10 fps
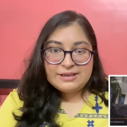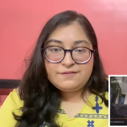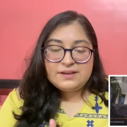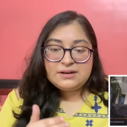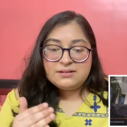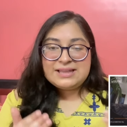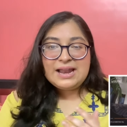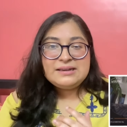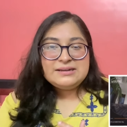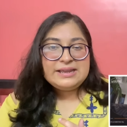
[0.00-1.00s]
I feel
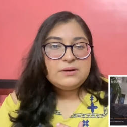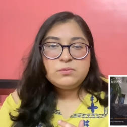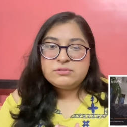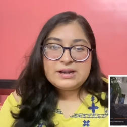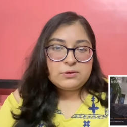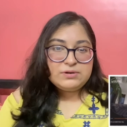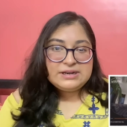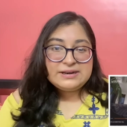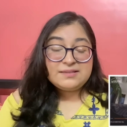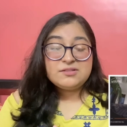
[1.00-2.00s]
that date was like
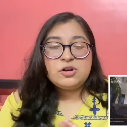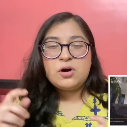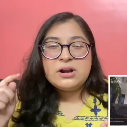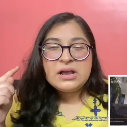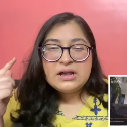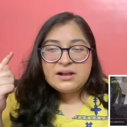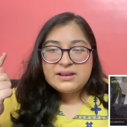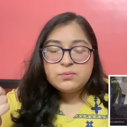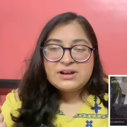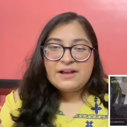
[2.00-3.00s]
really necessary, or
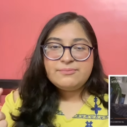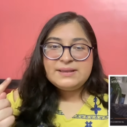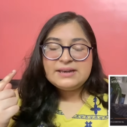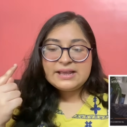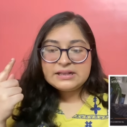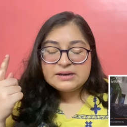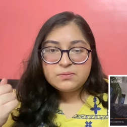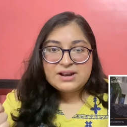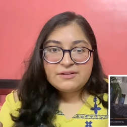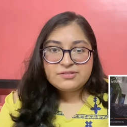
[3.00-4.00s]
it would have been like it
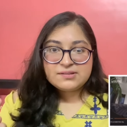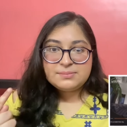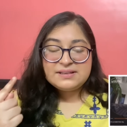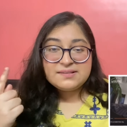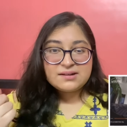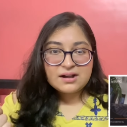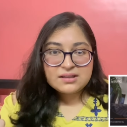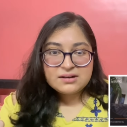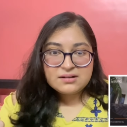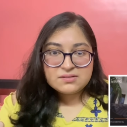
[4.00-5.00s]
would have been
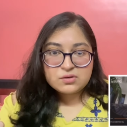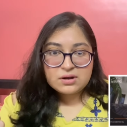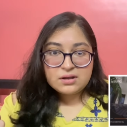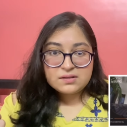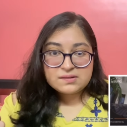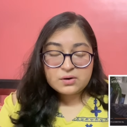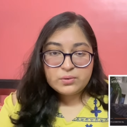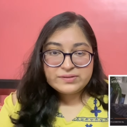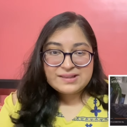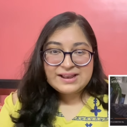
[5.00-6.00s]
stuck in uh, uh,
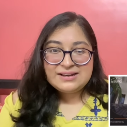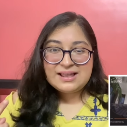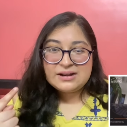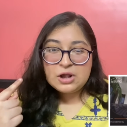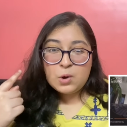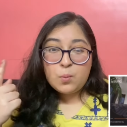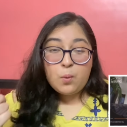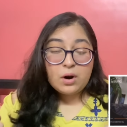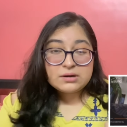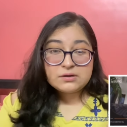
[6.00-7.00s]
Seongho's head, that
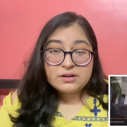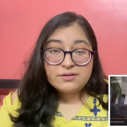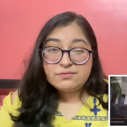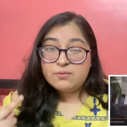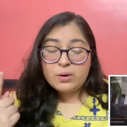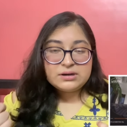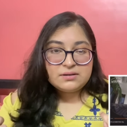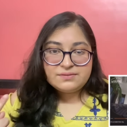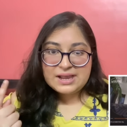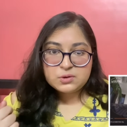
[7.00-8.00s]
what if, what
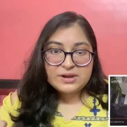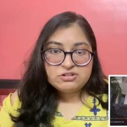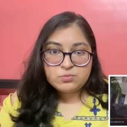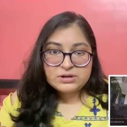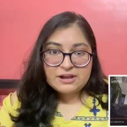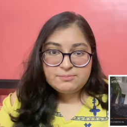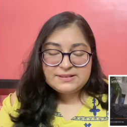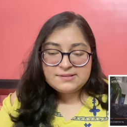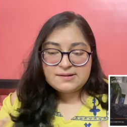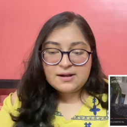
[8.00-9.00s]
if, that question would have
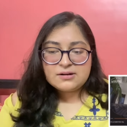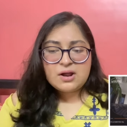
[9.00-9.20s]
been stuck.